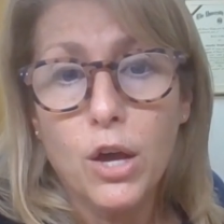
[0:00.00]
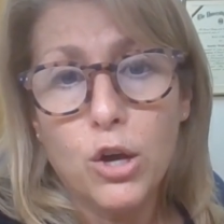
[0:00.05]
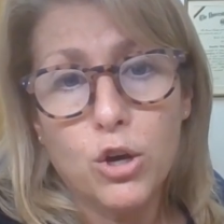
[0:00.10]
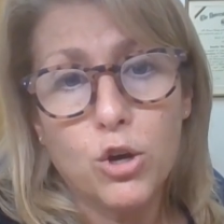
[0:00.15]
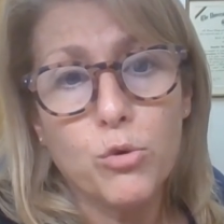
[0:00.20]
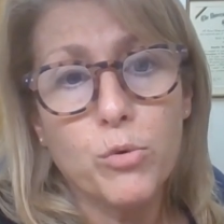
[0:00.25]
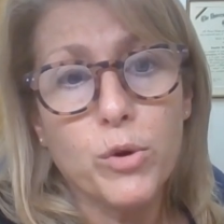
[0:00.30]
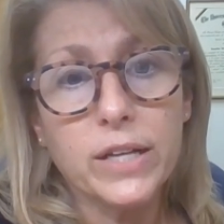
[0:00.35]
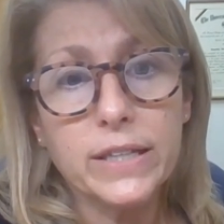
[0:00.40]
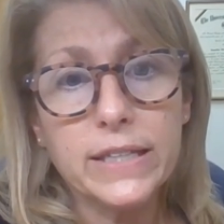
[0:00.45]

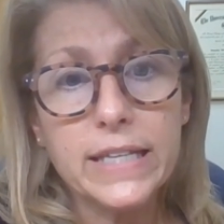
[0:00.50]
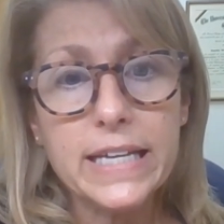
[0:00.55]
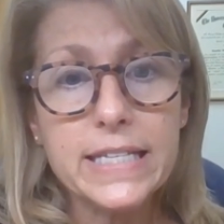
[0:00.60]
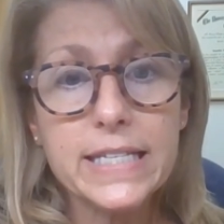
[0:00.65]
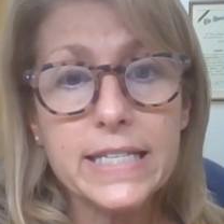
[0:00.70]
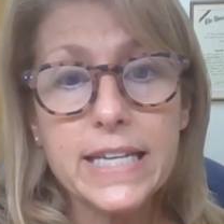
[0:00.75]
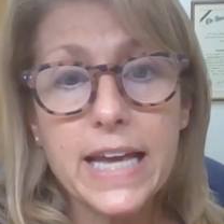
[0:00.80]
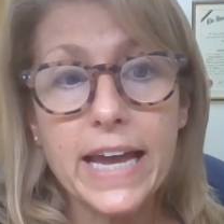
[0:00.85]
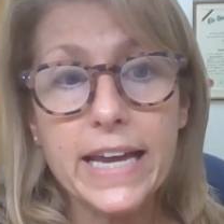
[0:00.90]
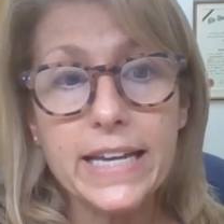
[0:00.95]
who were at
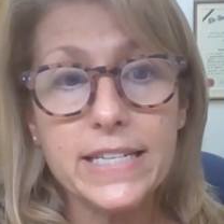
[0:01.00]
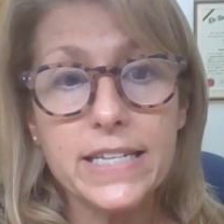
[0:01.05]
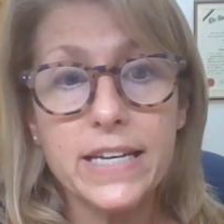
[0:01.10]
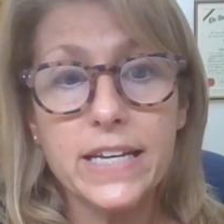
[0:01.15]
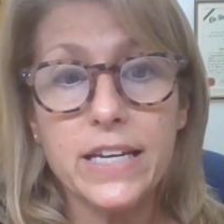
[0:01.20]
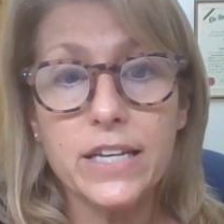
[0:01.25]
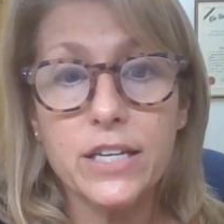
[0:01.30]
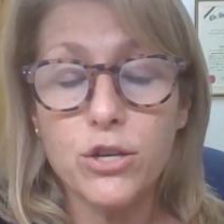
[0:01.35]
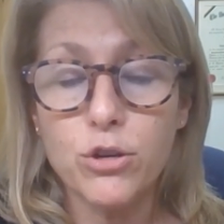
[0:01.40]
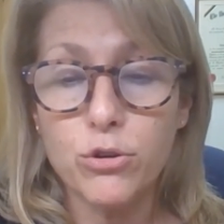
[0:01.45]
least
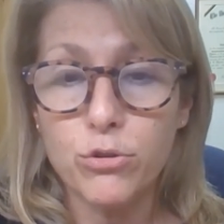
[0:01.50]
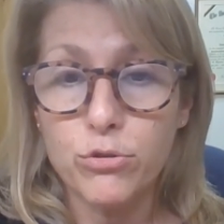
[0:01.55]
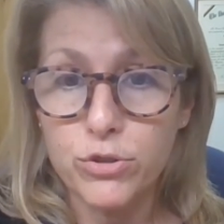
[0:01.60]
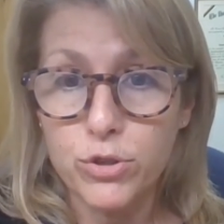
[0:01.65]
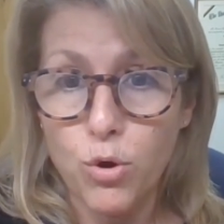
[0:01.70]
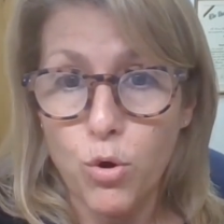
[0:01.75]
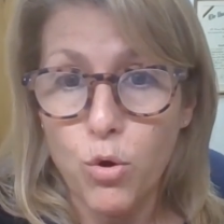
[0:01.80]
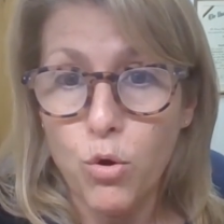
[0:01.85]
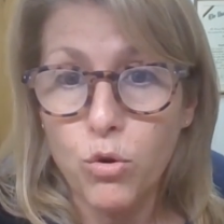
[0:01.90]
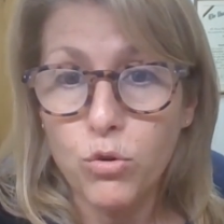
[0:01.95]
18 years
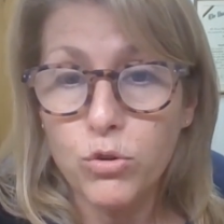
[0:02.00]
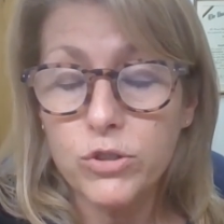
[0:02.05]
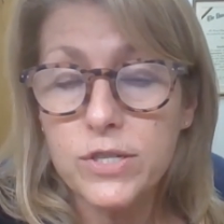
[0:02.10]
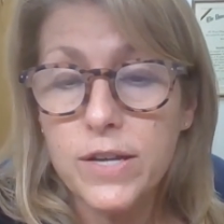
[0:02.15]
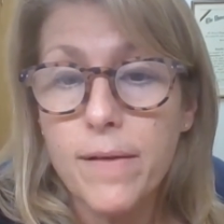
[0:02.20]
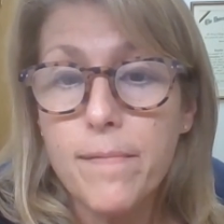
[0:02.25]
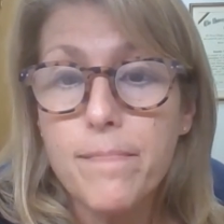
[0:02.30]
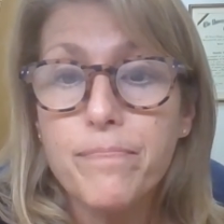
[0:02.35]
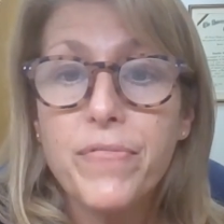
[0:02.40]
old.